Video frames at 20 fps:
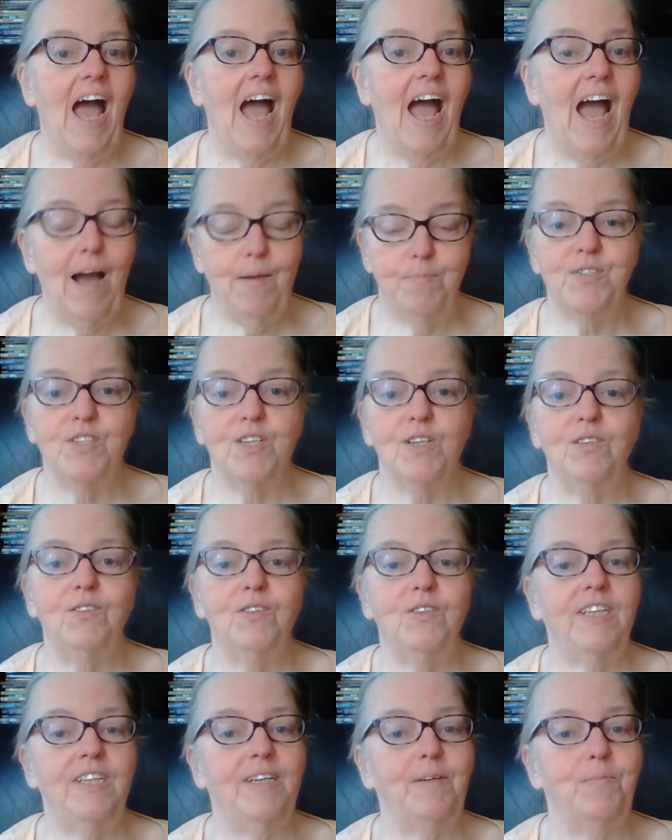
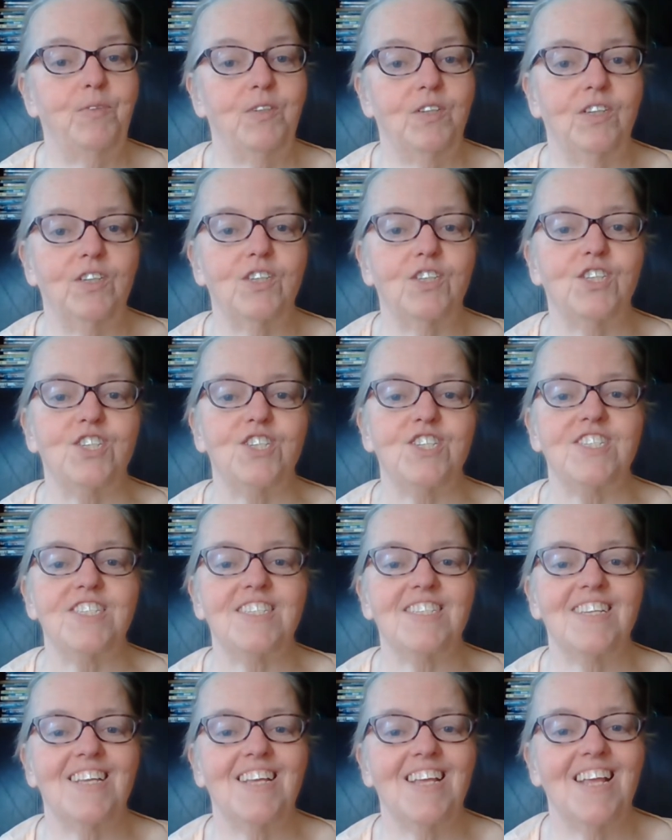absolutely
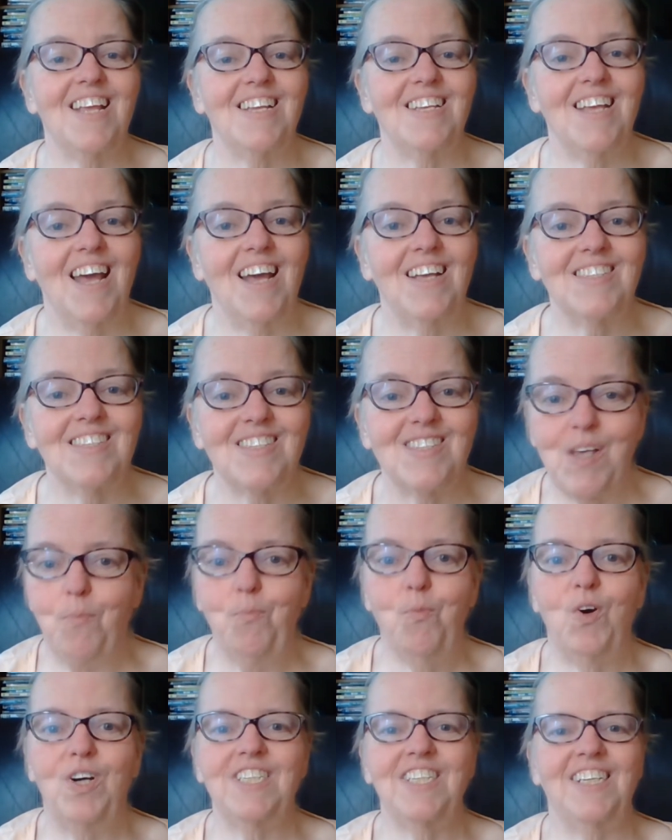obnoxious,
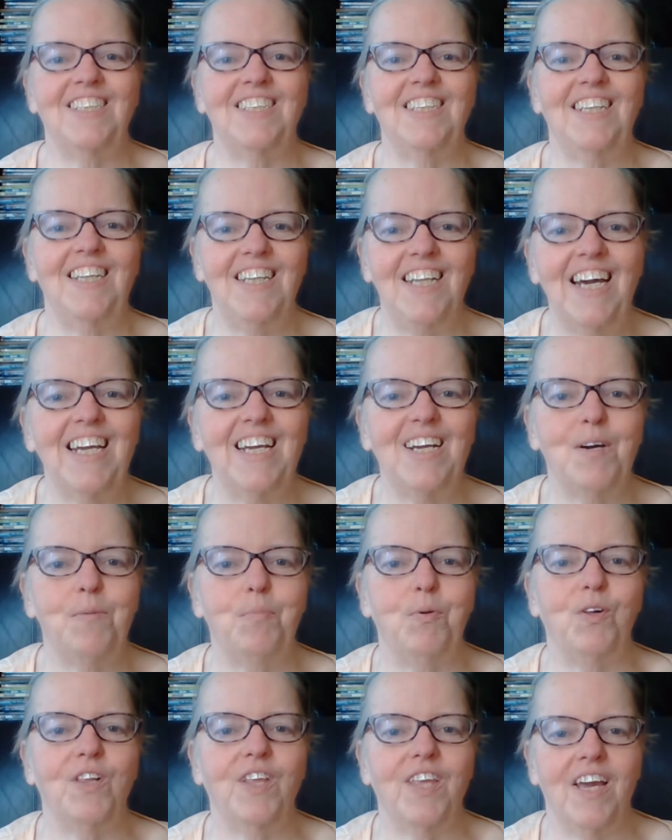somewhat
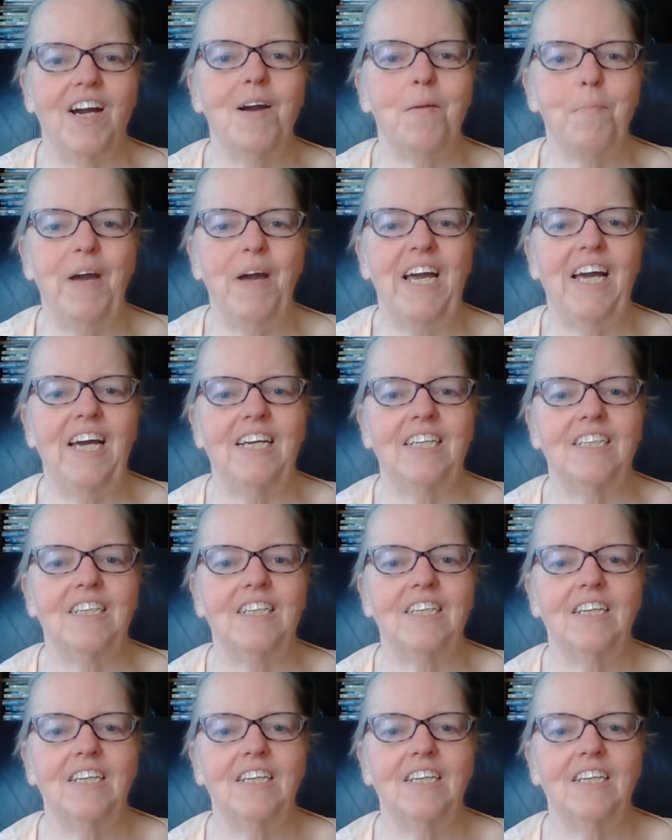unlikable young man